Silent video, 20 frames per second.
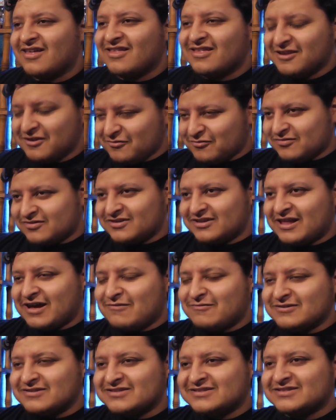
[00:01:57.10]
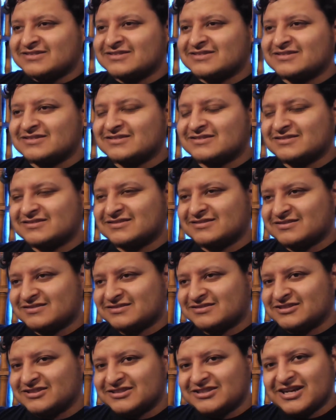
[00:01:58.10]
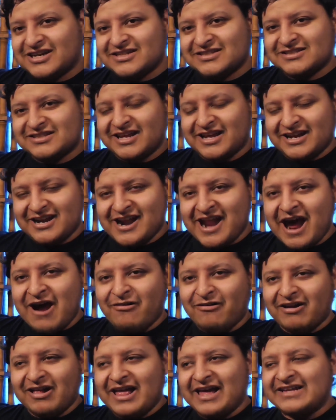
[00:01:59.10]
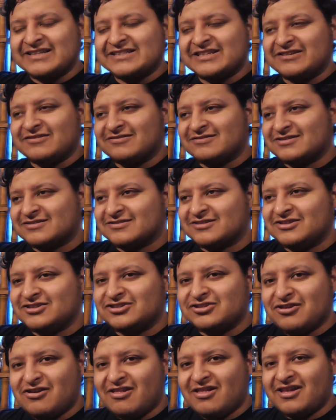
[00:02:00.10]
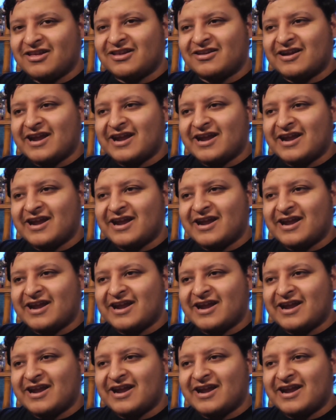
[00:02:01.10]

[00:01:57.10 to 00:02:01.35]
He that was the dust in an hourglass he was controlling,